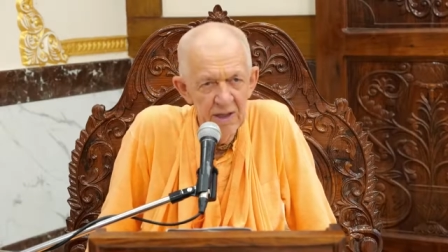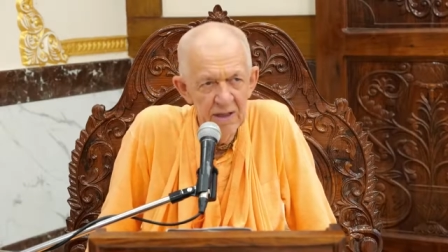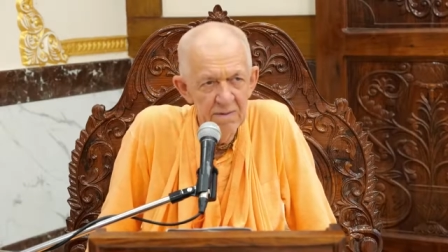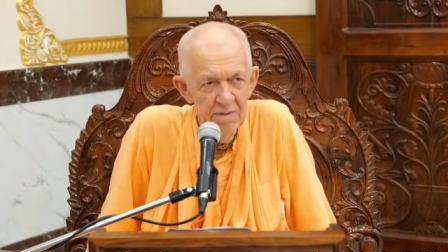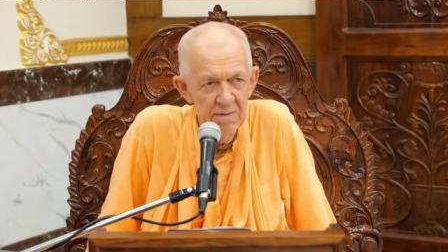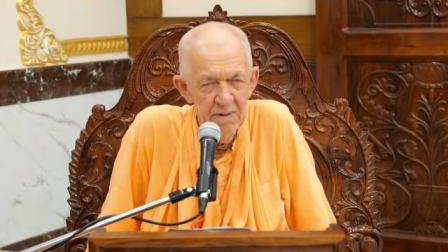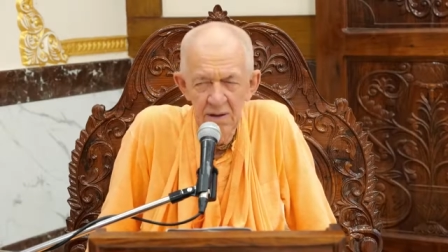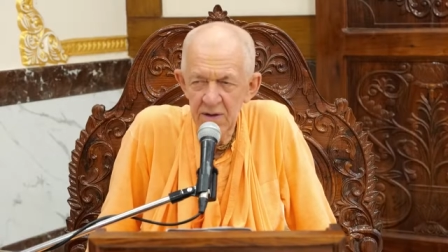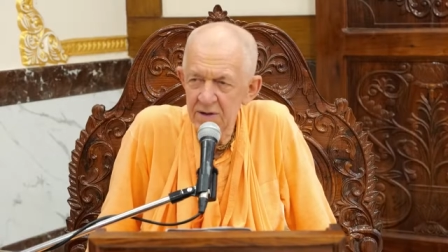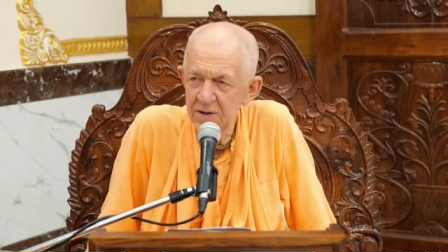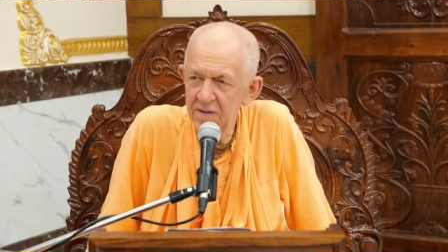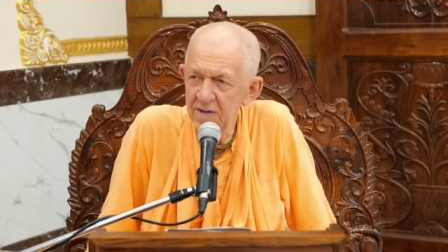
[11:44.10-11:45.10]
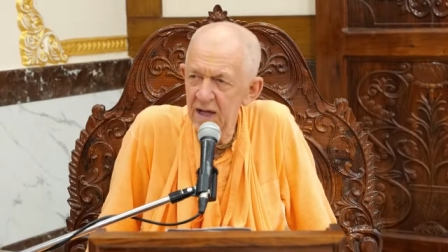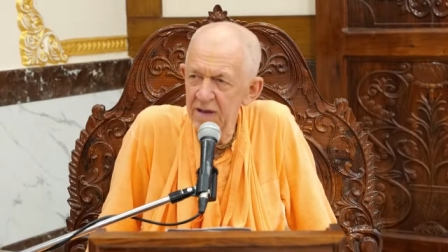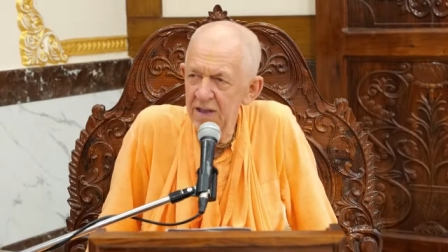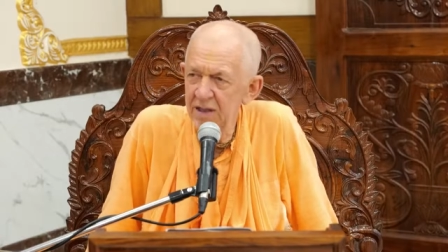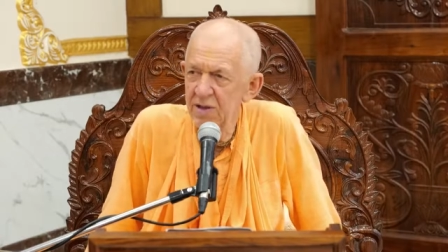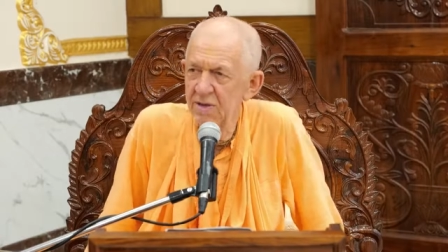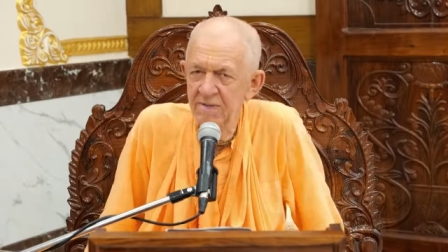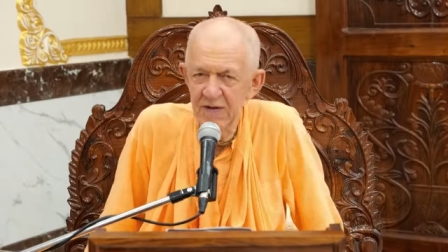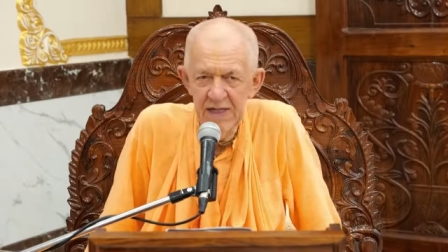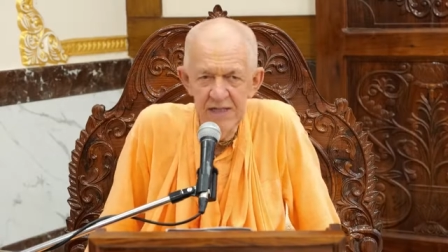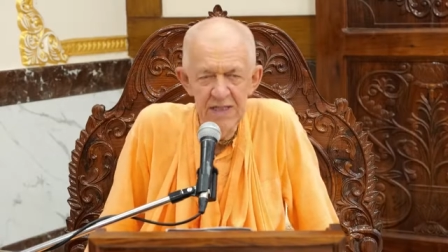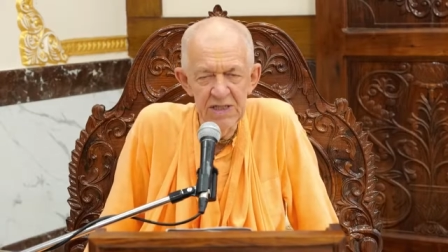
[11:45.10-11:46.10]
I, think so. I think
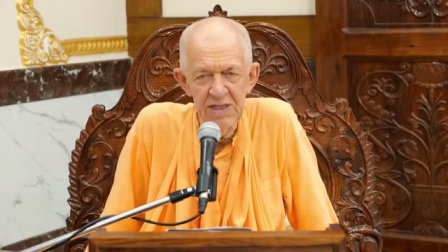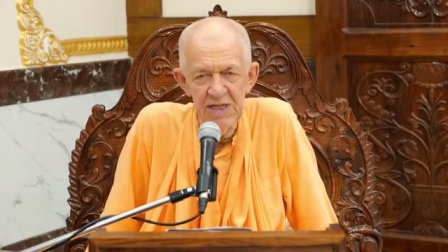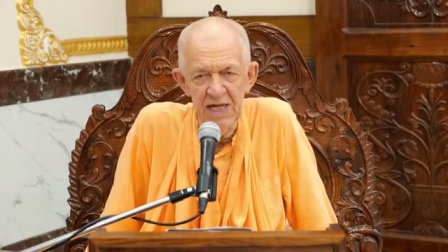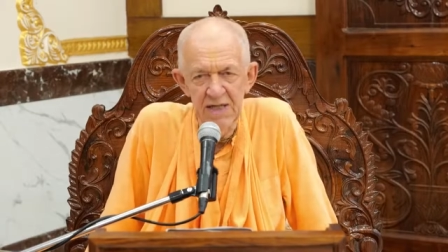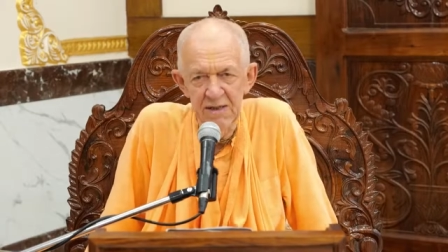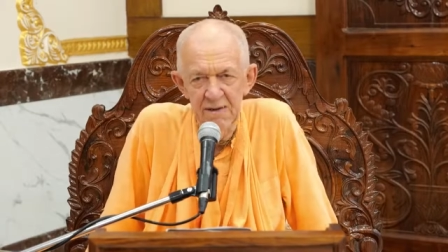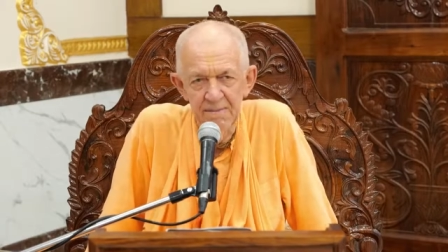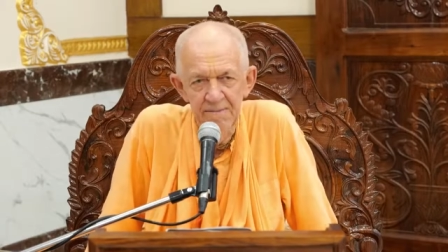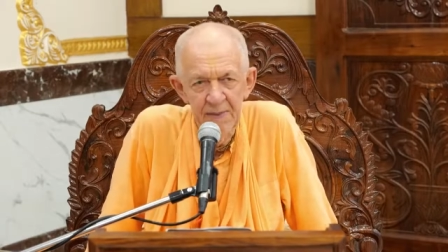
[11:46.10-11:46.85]
Savarna Sen.